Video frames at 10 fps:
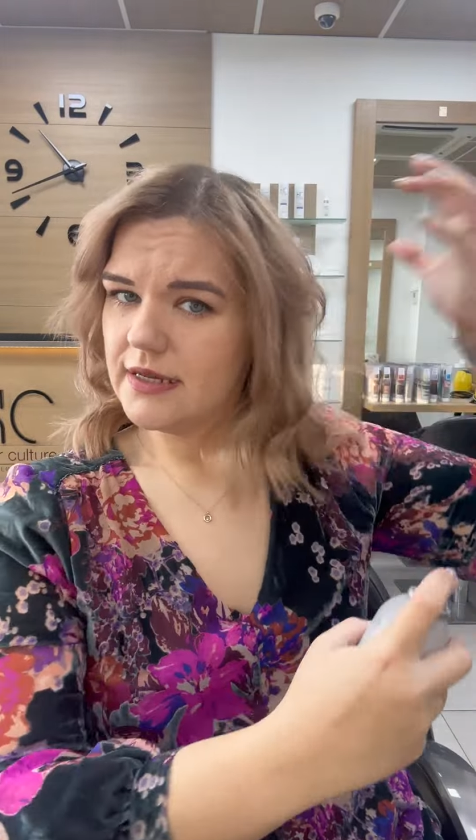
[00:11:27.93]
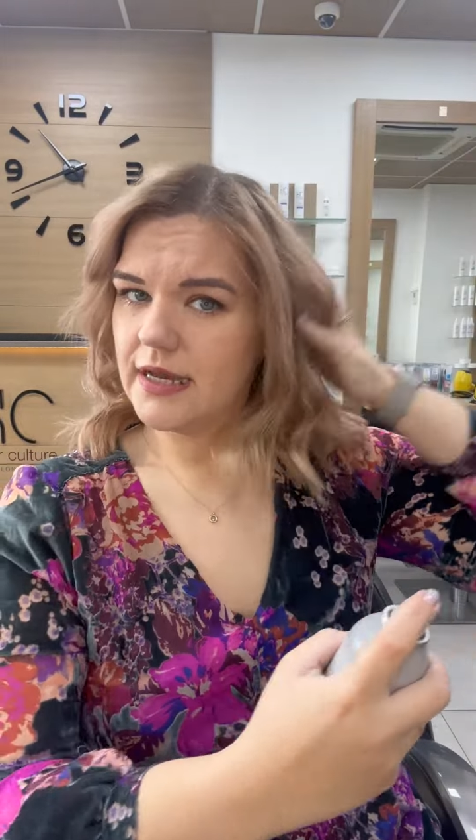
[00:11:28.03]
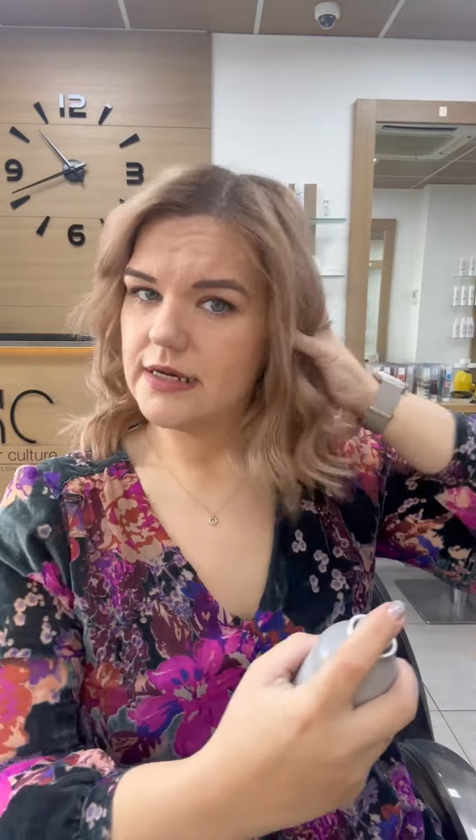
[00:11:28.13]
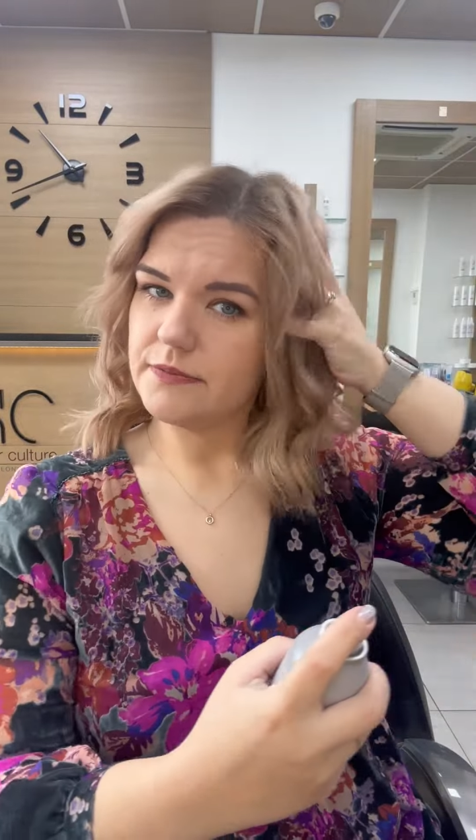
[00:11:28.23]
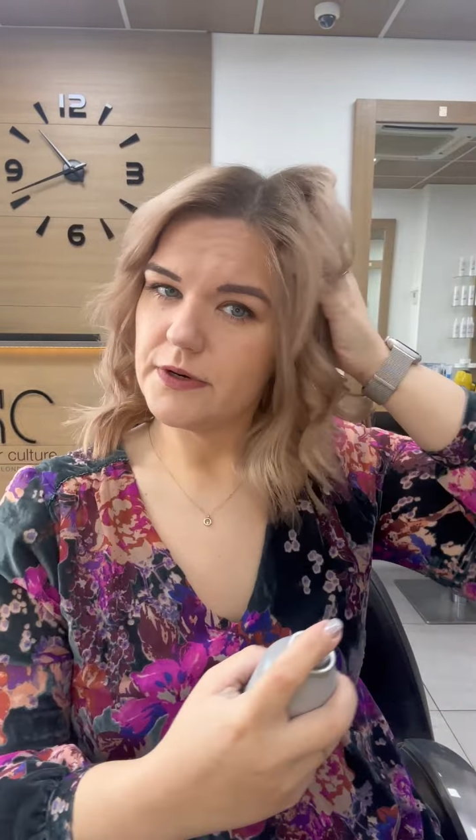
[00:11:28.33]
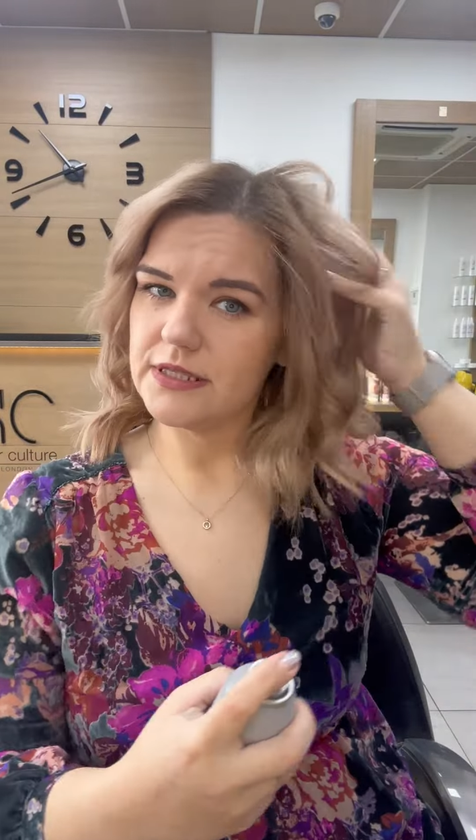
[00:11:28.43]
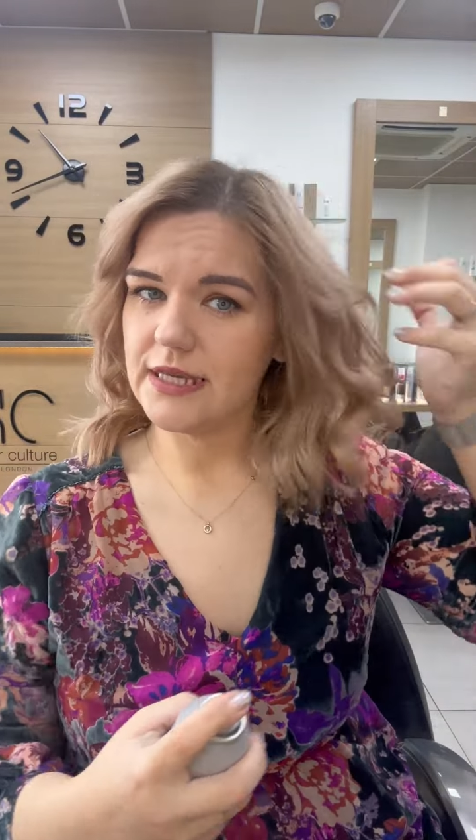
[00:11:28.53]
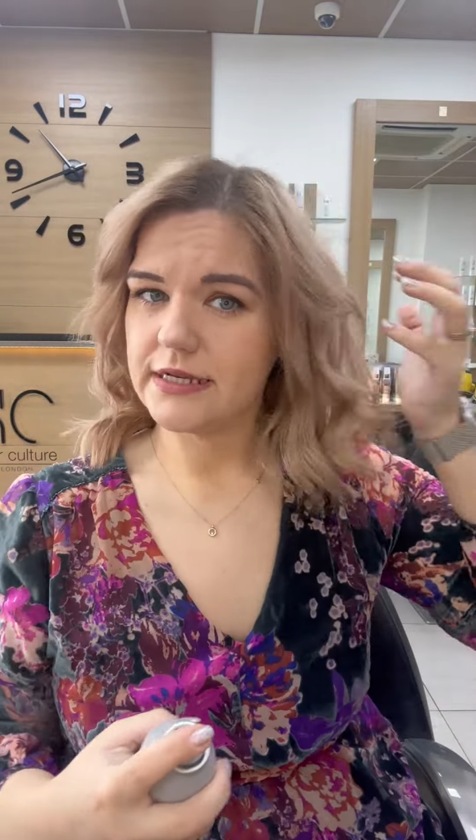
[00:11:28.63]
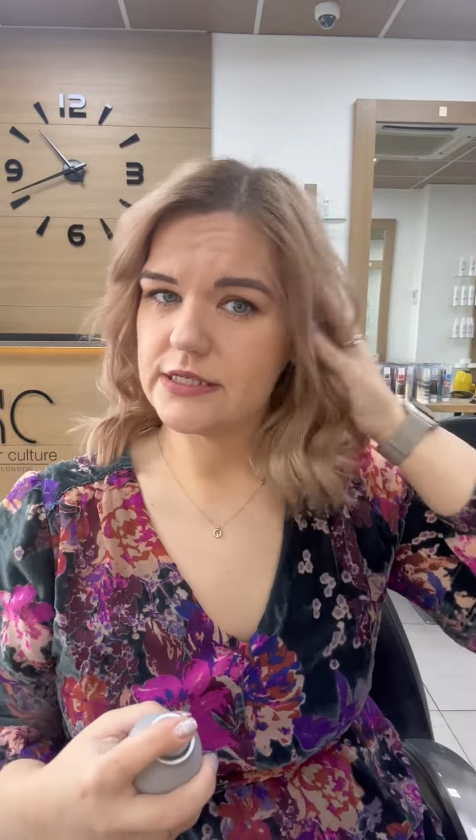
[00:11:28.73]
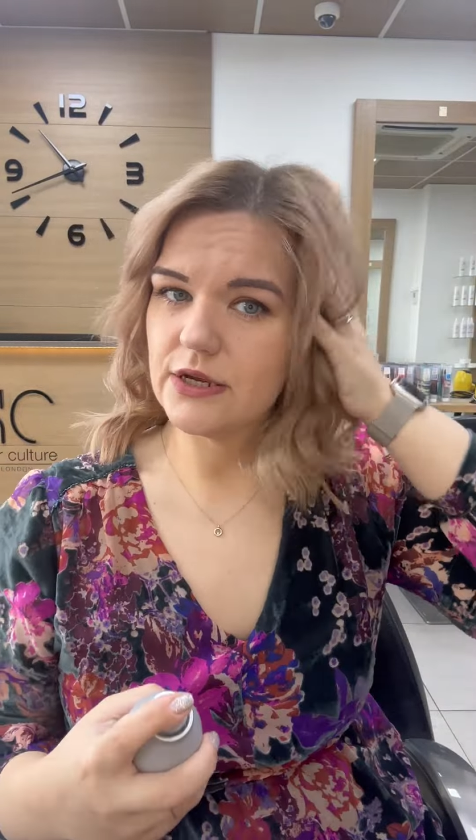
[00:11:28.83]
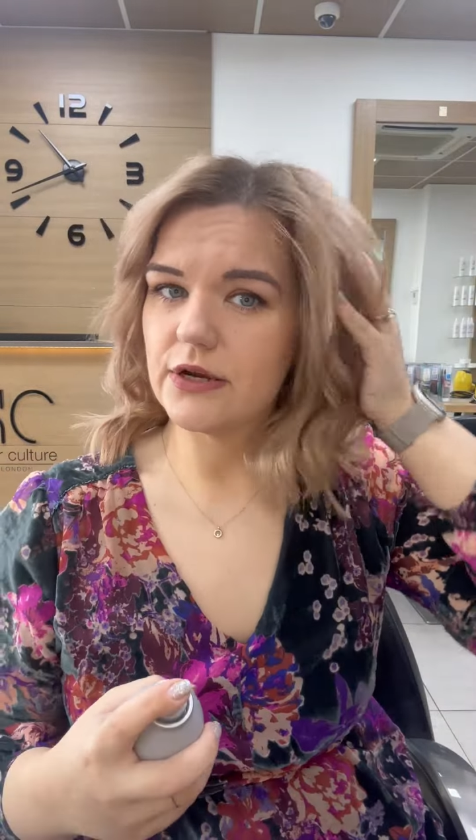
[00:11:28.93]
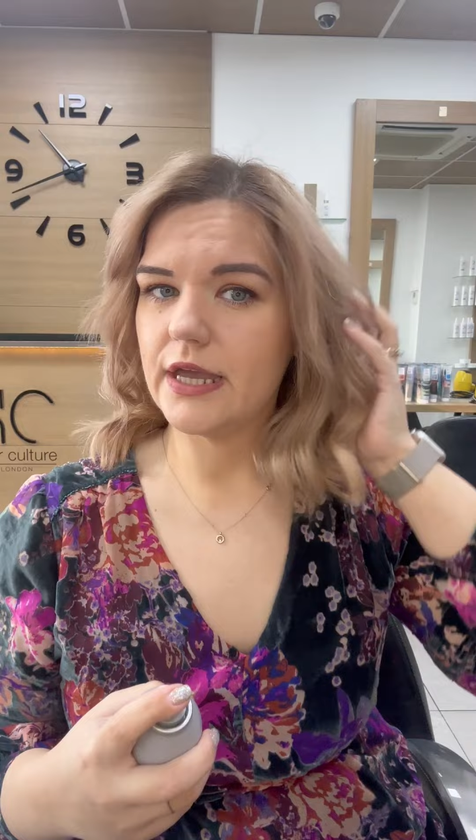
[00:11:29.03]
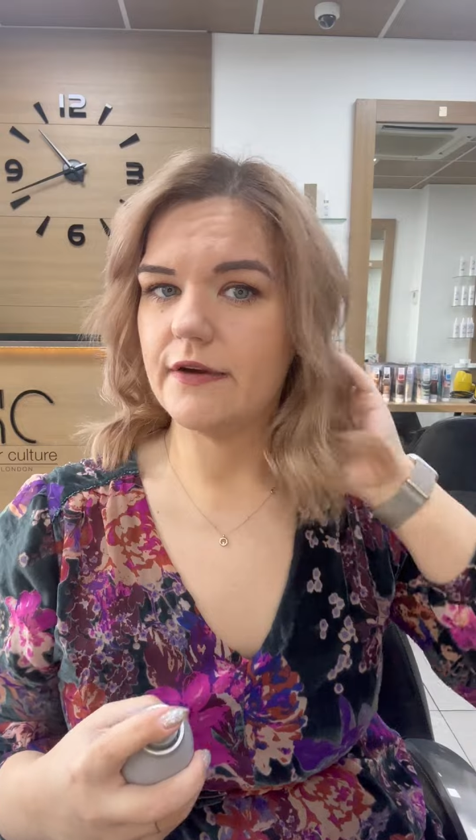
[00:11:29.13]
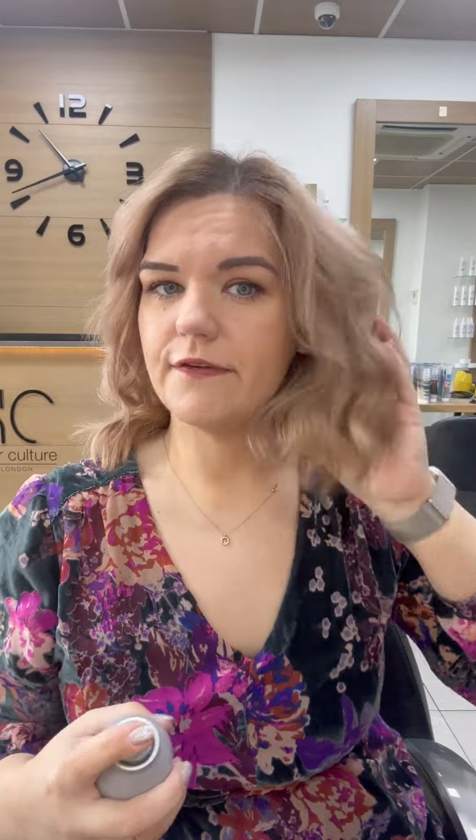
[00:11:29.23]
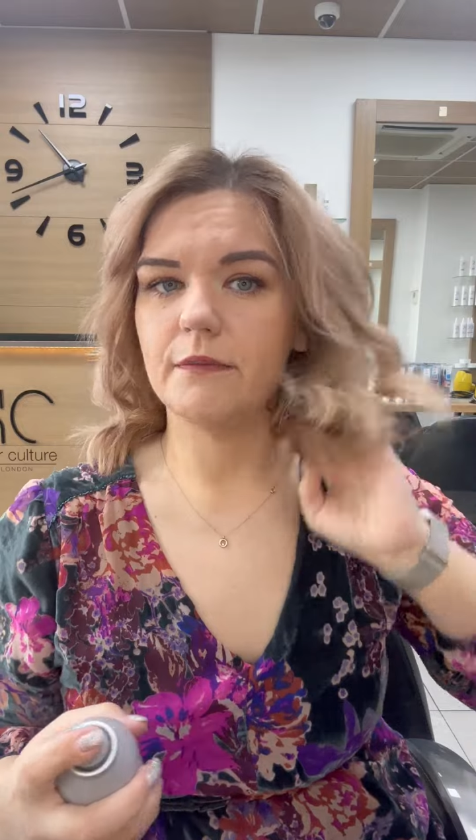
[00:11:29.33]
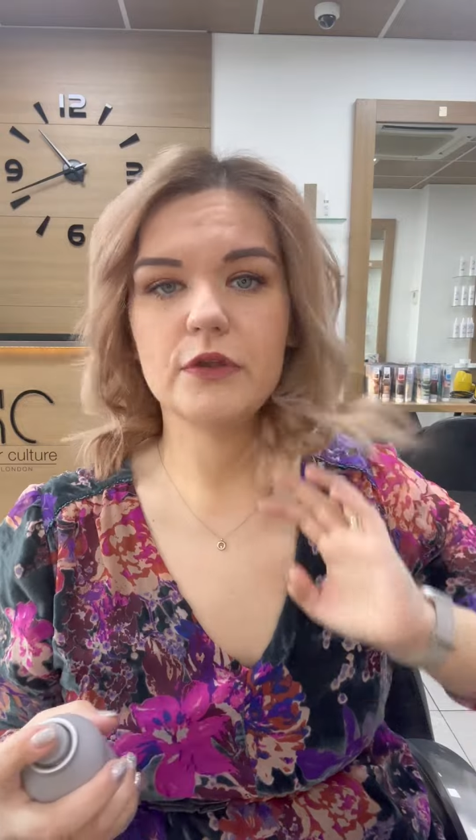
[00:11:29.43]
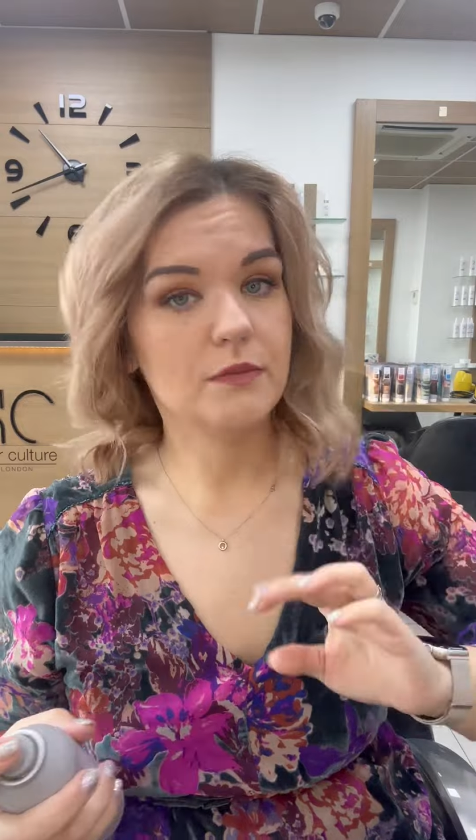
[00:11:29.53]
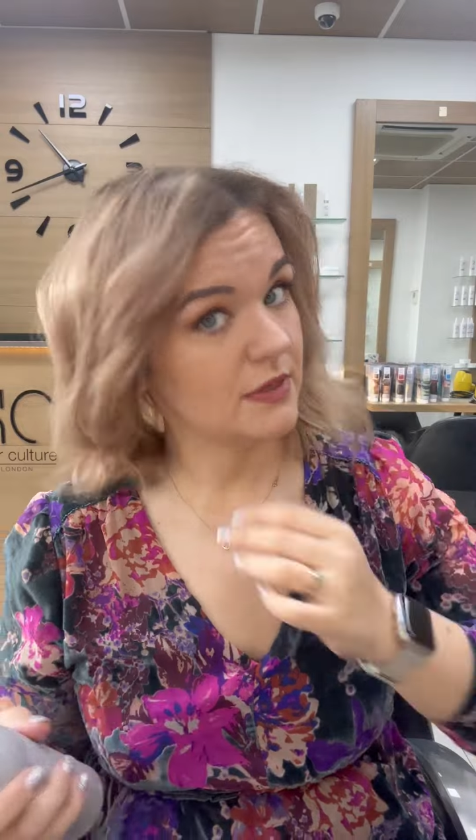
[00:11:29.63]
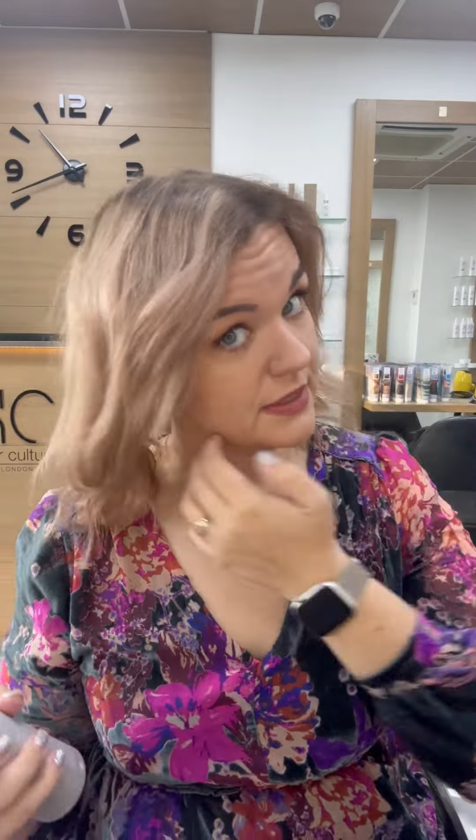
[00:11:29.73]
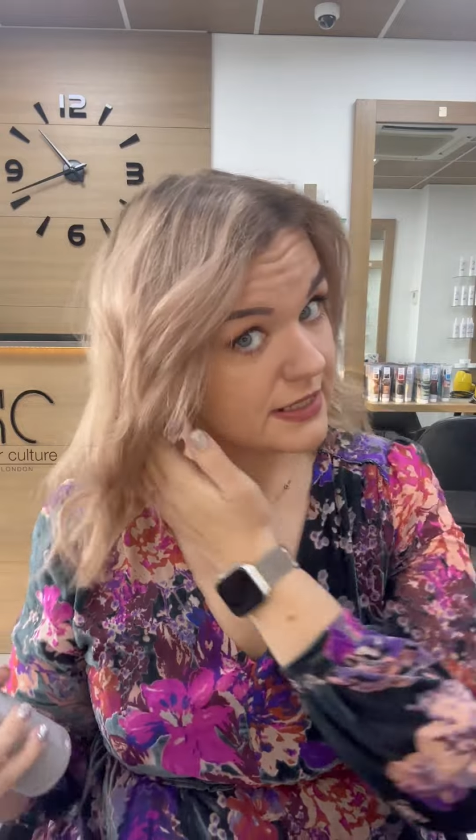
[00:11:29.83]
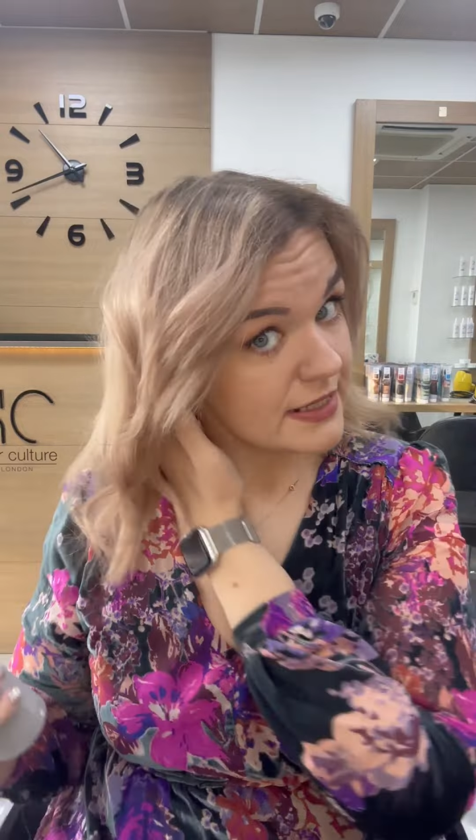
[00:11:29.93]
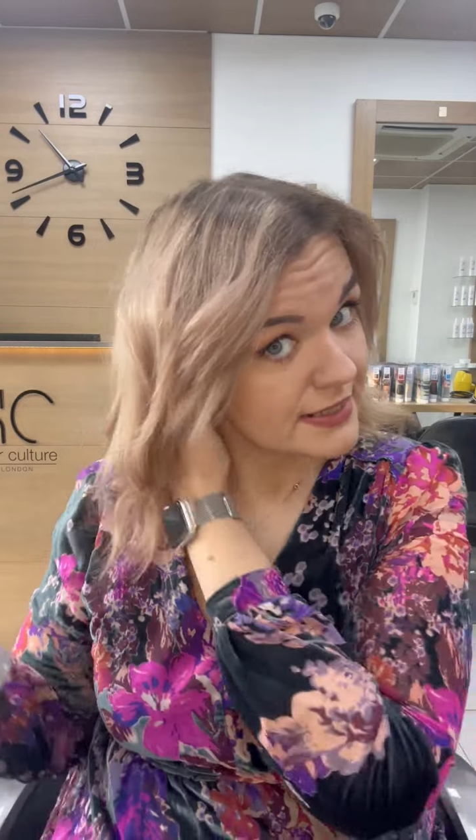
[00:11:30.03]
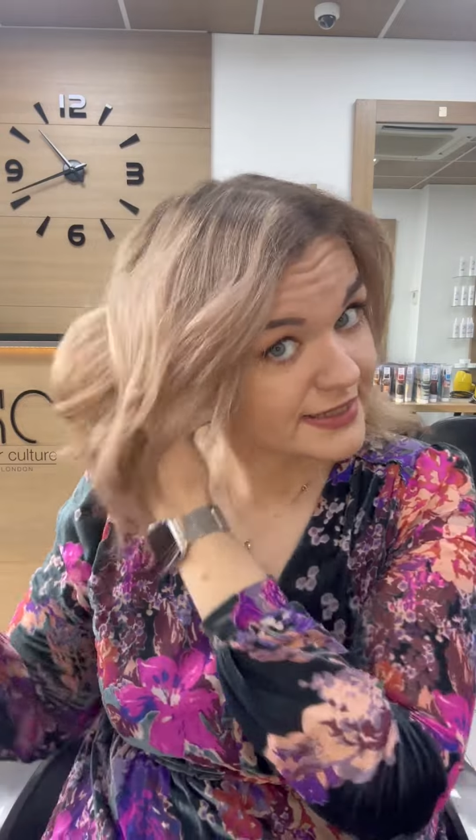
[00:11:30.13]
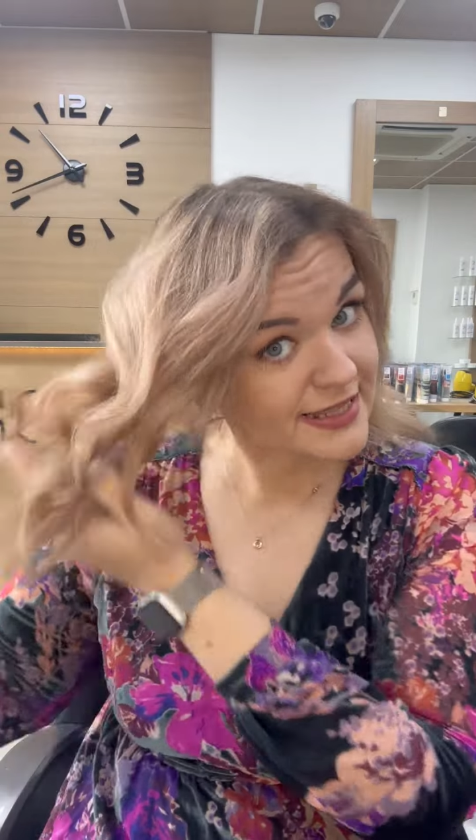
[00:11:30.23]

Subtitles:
and it protects your hair from humidity,